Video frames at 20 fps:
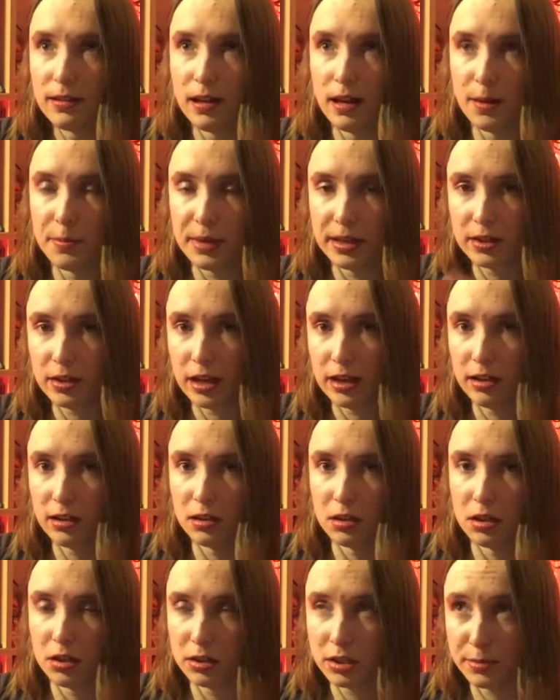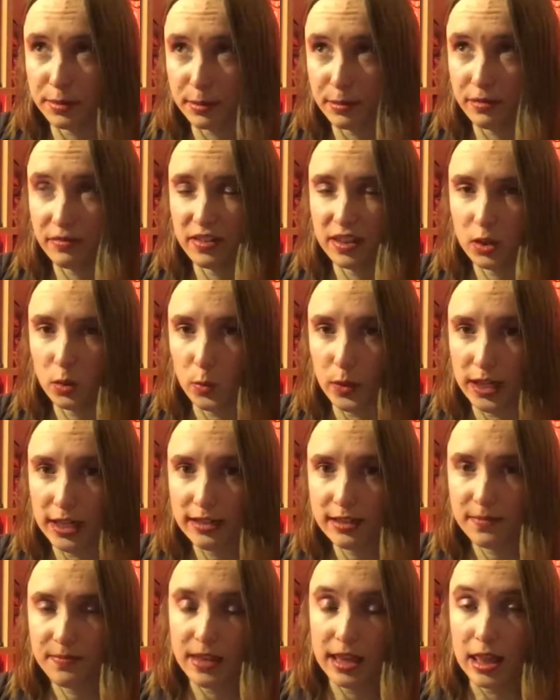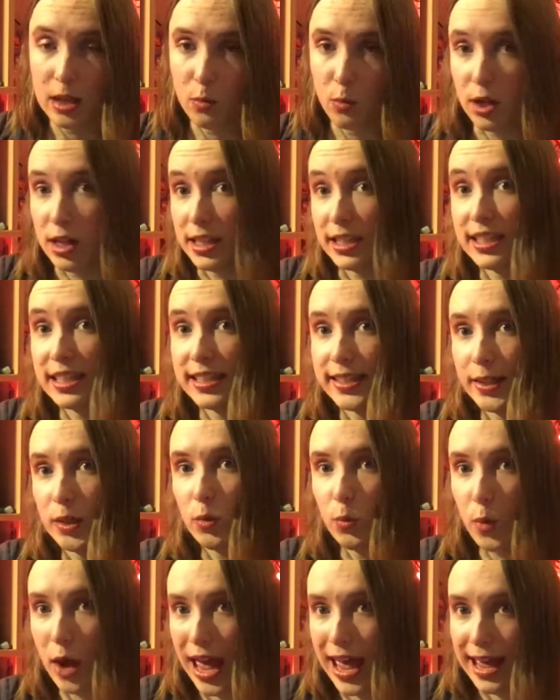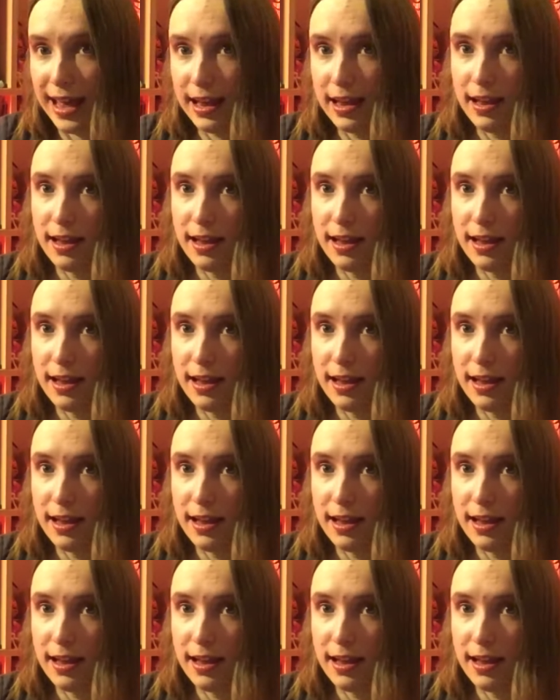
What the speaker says: and kind of long to be able to fit the wheeze, and then while it's still wet,